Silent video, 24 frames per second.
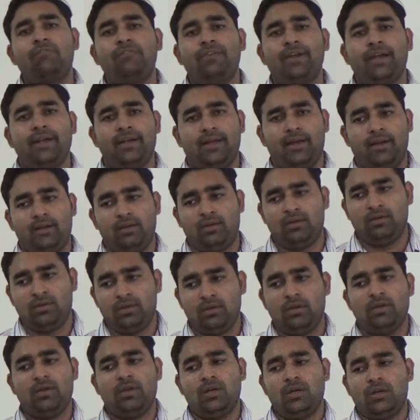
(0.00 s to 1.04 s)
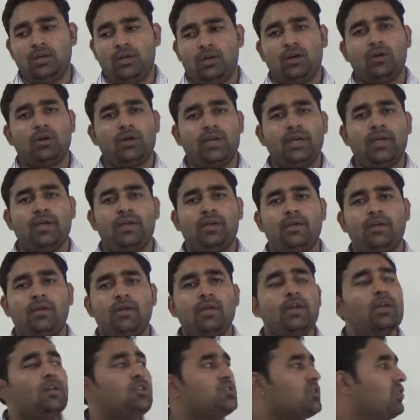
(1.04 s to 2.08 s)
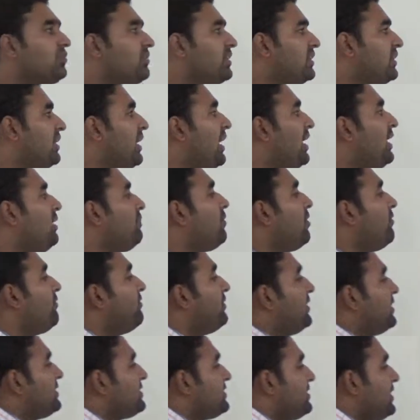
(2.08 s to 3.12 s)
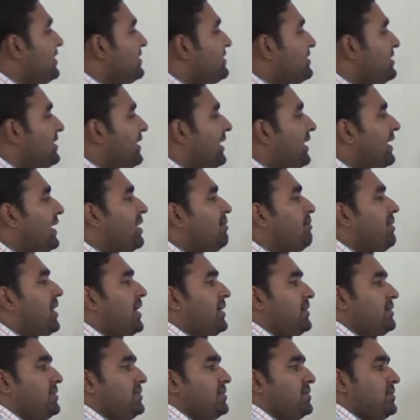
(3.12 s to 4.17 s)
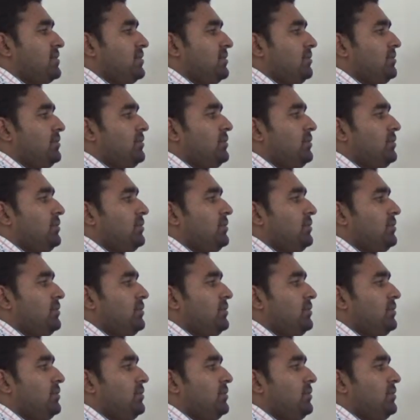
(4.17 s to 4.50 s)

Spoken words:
of data. Okay. So with the help of these DCL commands,